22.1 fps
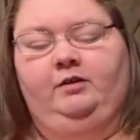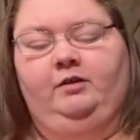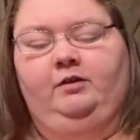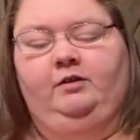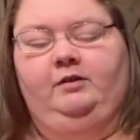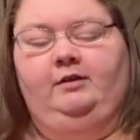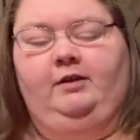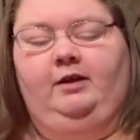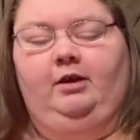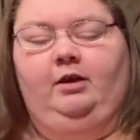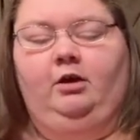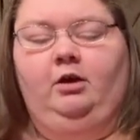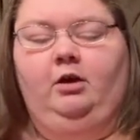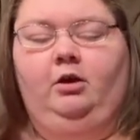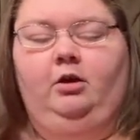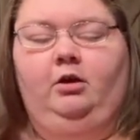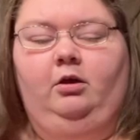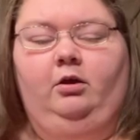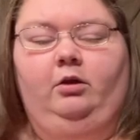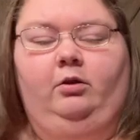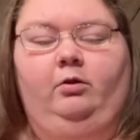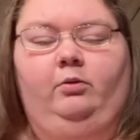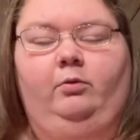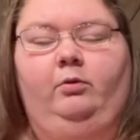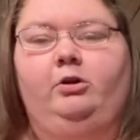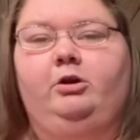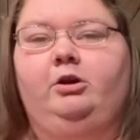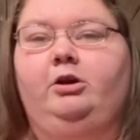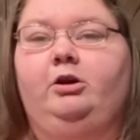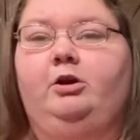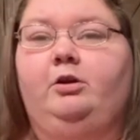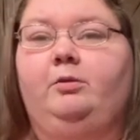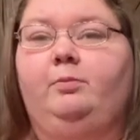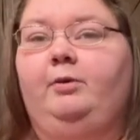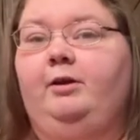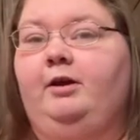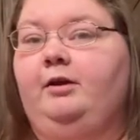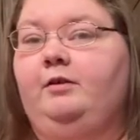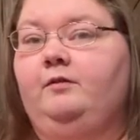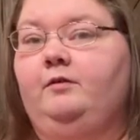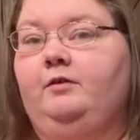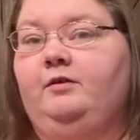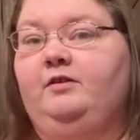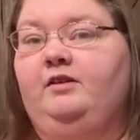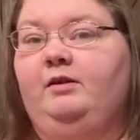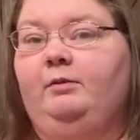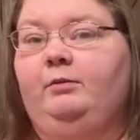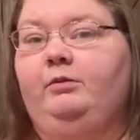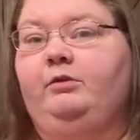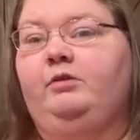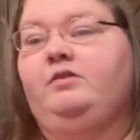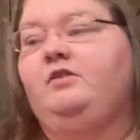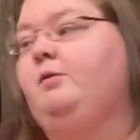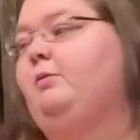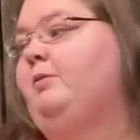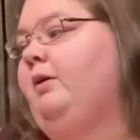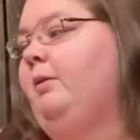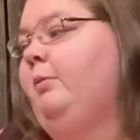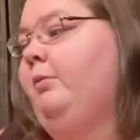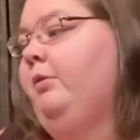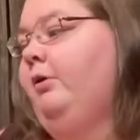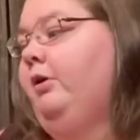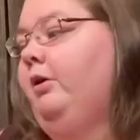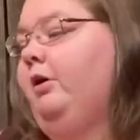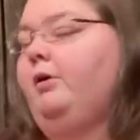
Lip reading: I was like, what are your plans for Sampler September?